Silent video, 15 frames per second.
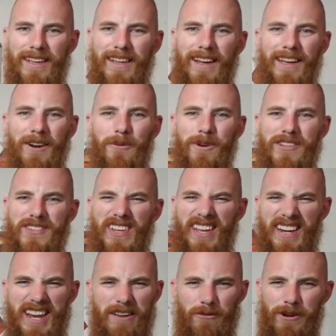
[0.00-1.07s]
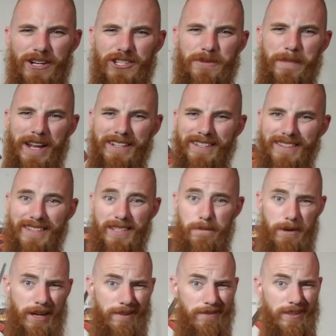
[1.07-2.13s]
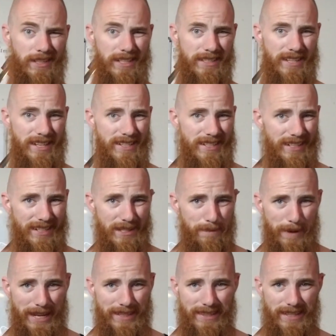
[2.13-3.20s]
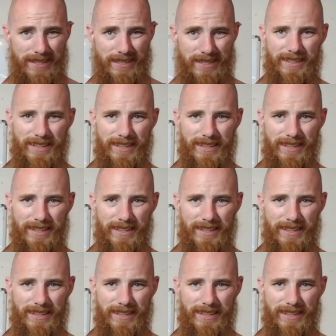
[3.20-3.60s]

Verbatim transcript: I don't want to say I never expected this, but I really didn't expect this.